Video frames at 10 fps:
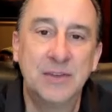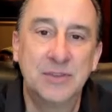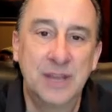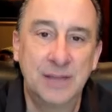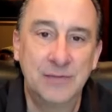
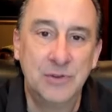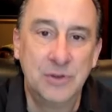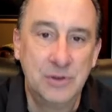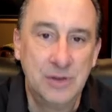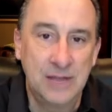that have
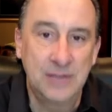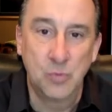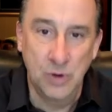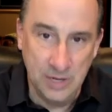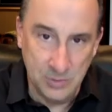that's
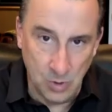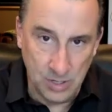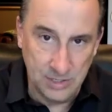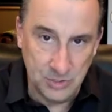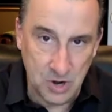what is
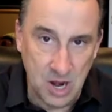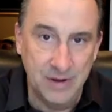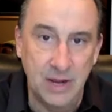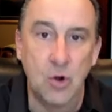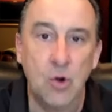what is
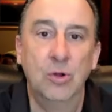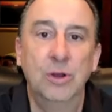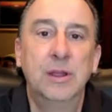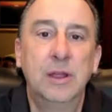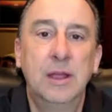driving gold.
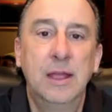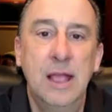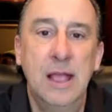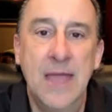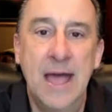
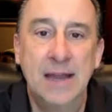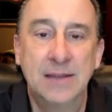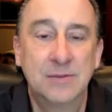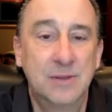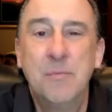And that
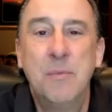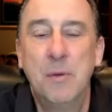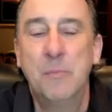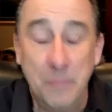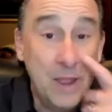is
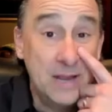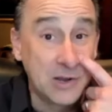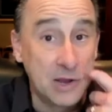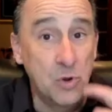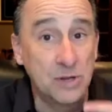
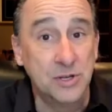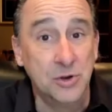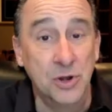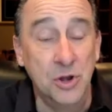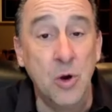basically he wants to
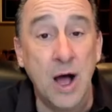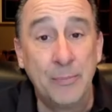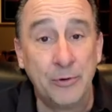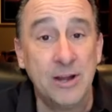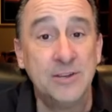do a new
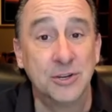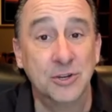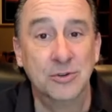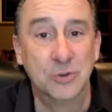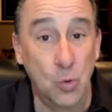
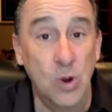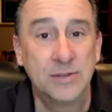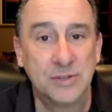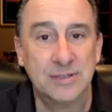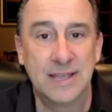operation
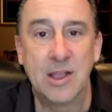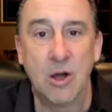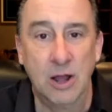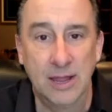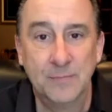twist, as they
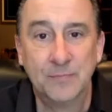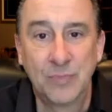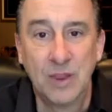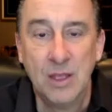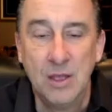call it,
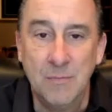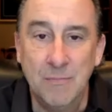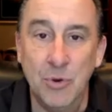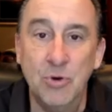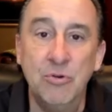
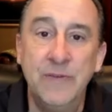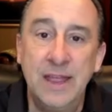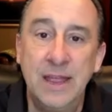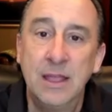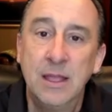
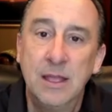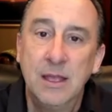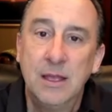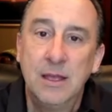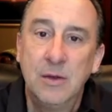moving
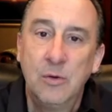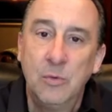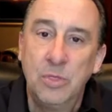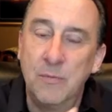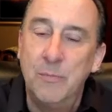
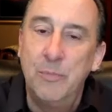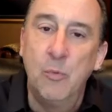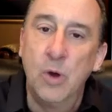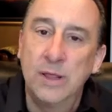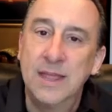the
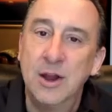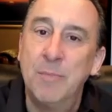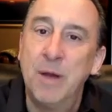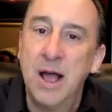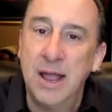what they're
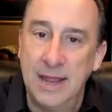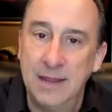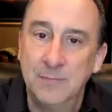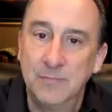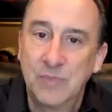
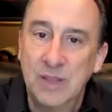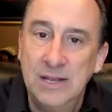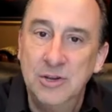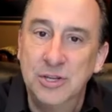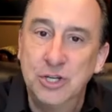buying
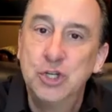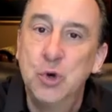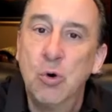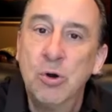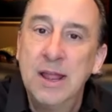into the
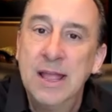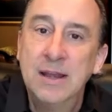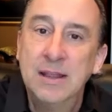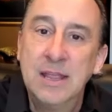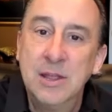short
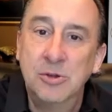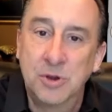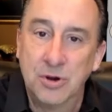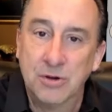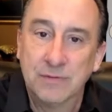end of the yield
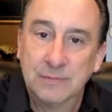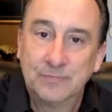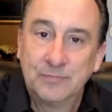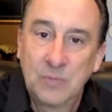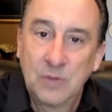curve.
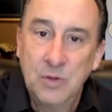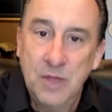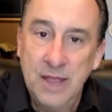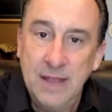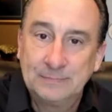Okay.